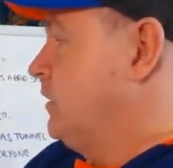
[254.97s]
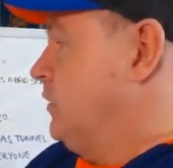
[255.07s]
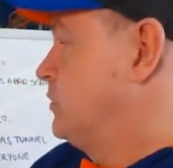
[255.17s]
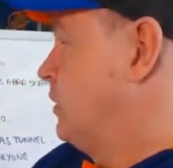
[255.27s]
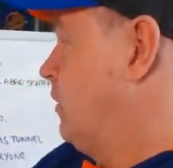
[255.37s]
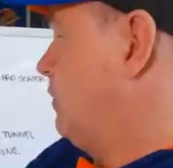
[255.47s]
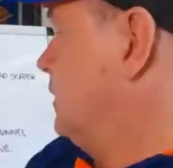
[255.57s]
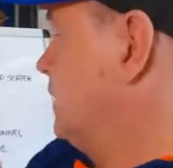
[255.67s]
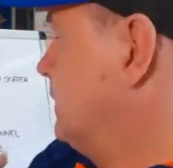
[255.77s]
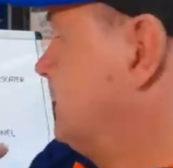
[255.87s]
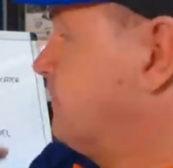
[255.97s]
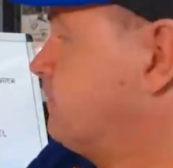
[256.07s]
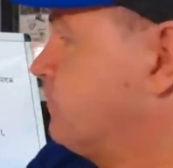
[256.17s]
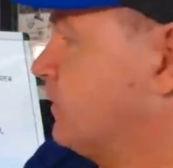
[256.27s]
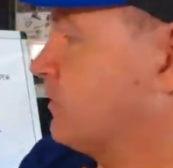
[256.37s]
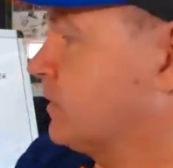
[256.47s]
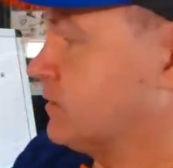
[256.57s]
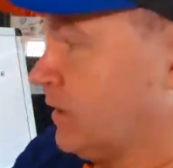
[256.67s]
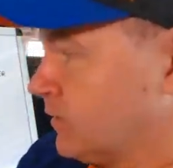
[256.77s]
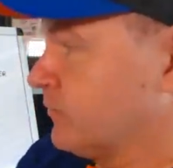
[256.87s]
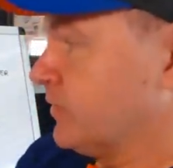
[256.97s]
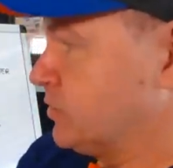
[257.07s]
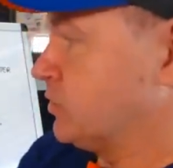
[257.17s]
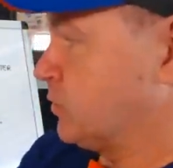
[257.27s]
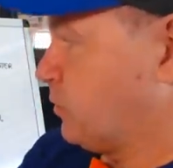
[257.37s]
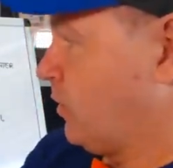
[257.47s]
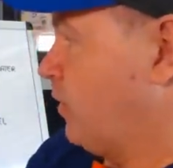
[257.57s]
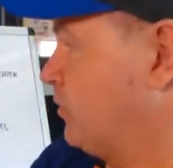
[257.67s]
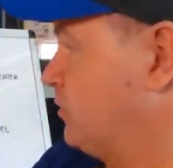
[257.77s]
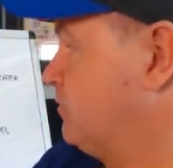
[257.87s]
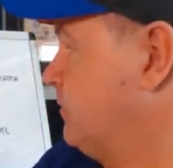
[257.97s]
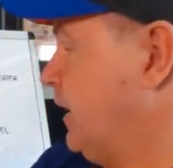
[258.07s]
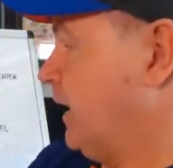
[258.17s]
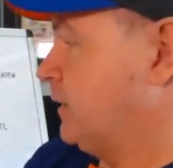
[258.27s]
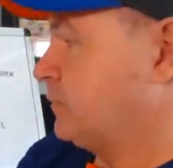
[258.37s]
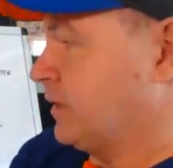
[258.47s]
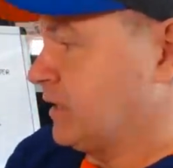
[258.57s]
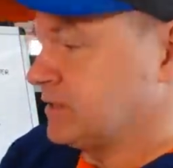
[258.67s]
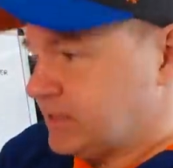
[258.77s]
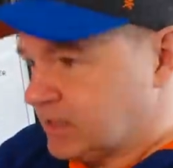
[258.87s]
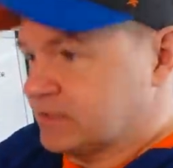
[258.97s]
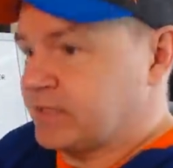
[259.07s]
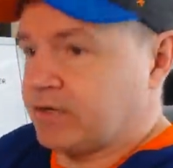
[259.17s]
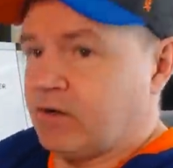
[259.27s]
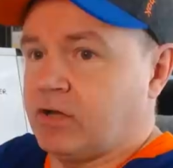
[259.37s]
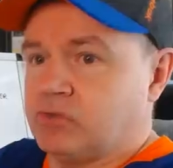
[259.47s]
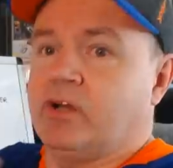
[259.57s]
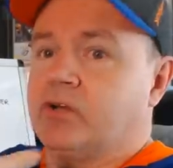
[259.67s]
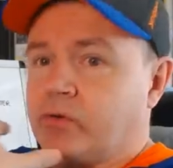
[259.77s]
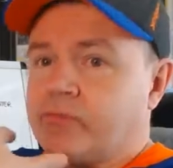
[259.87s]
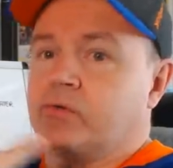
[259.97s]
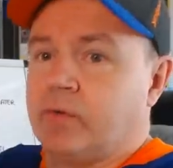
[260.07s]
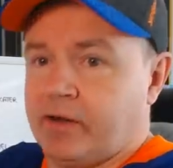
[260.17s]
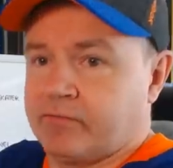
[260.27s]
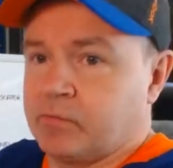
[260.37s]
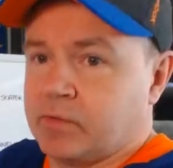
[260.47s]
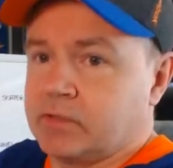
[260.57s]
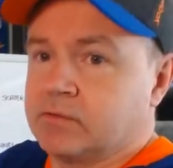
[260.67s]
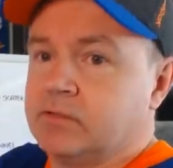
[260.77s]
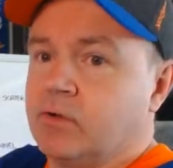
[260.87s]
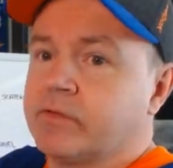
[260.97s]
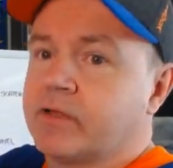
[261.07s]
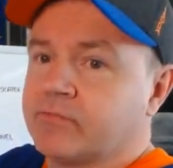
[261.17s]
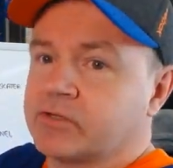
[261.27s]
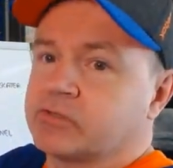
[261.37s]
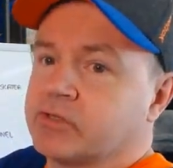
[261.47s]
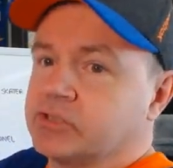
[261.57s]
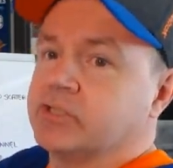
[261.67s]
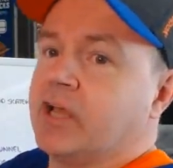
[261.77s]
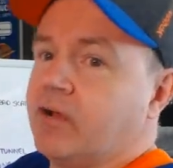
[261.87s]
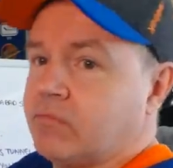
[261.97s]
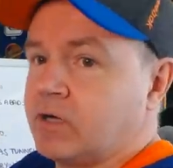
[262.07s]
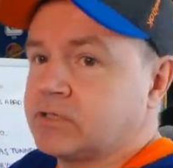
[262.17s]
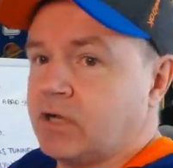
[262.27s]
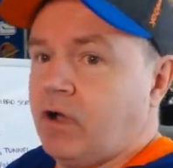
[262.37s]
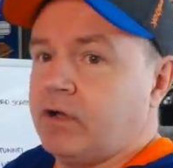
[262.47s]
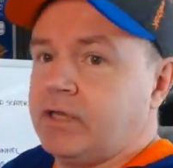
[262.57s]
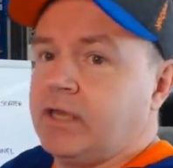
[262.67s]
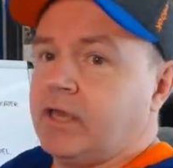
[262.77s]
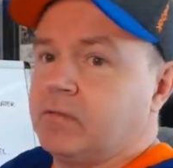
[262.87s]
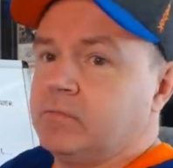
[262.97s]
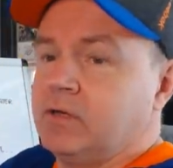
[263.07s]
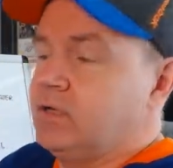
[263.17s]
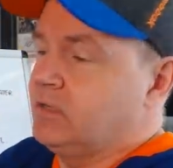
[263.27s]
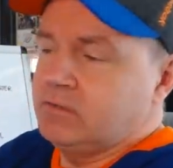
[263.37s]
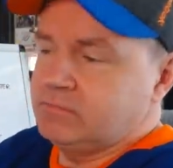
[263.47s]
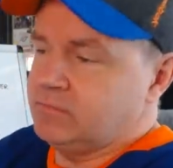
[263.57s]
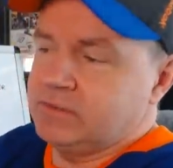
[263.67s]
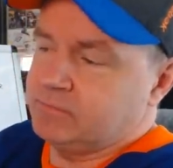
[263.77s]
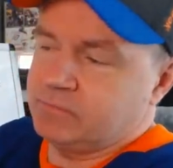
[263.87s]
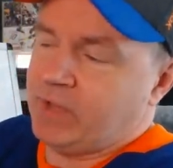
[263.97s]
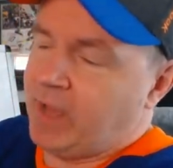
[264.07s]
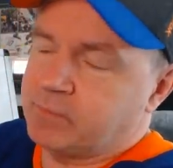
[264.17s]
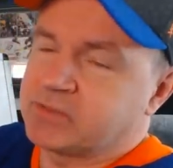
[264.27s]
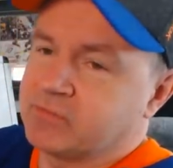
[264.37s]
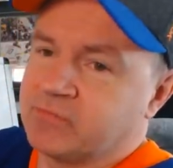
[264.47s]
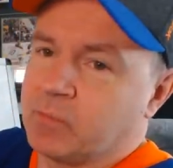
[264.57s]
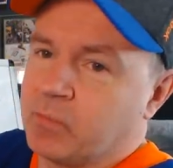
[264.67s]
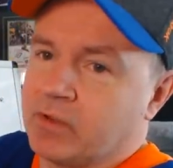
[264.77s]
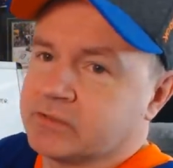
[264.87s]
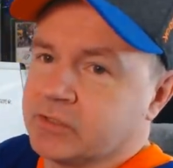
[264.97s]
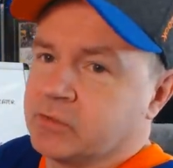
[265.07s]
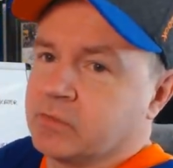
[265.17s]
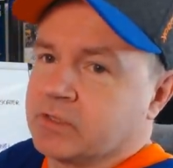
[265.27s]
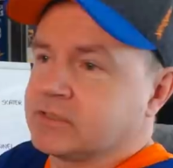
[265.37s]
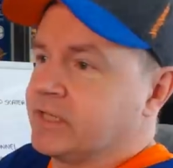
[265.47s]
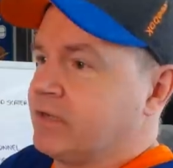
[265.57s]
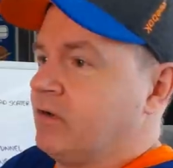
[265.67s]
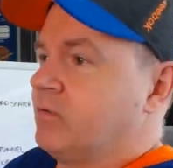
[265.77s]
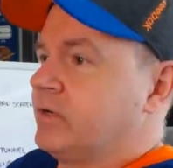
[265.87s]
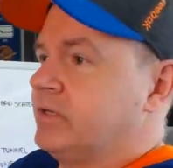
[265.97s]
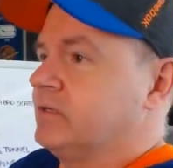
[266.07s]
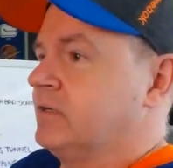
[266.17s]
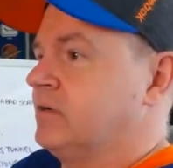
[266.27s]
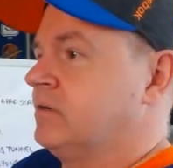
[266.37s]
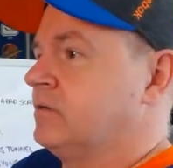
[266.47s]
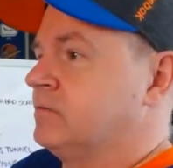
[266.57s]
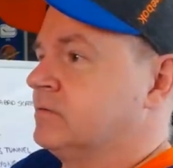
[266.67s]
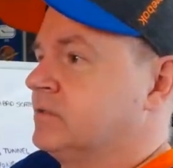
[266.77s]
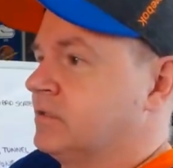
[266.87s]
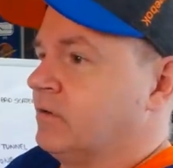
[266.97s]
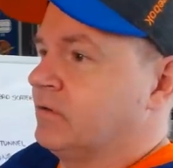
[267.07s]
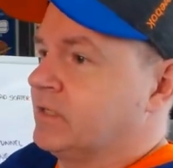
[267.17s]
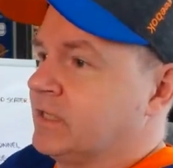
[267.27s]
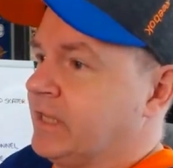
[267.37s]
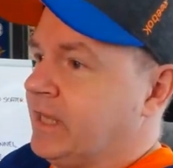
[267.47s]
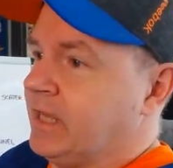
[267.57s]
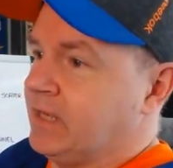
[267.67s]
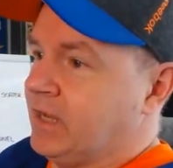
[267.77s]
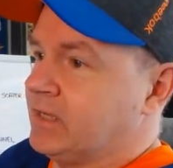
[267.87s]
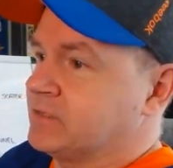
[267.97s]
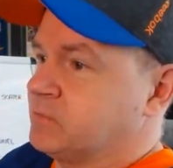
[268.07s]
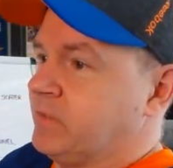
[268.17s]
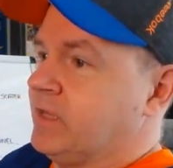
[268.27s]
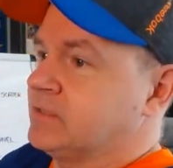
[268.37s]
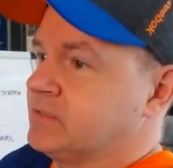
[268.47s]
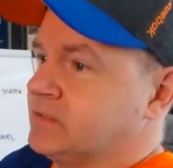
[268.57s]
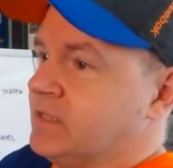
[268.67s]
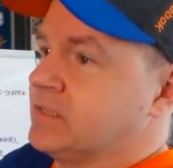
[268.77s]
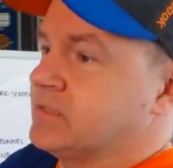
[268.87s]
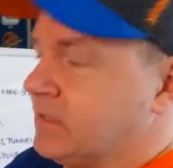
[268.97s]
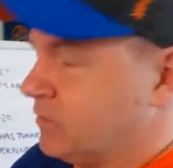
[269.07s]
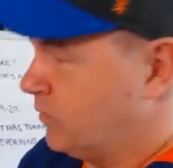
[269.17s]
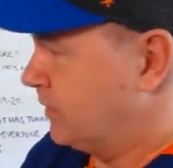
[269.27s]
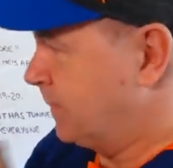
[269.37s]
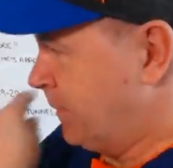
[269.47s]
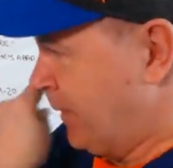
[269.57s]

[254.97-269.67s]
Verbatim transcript: So the tunnel vision's a problem because he does get caught trying to go through everyone. You know that frustration you have watching a hockey game? It happens in football too, where it's like, oh, what do you, oh, you're going into like eight guys. Well, that's, that's not going to work.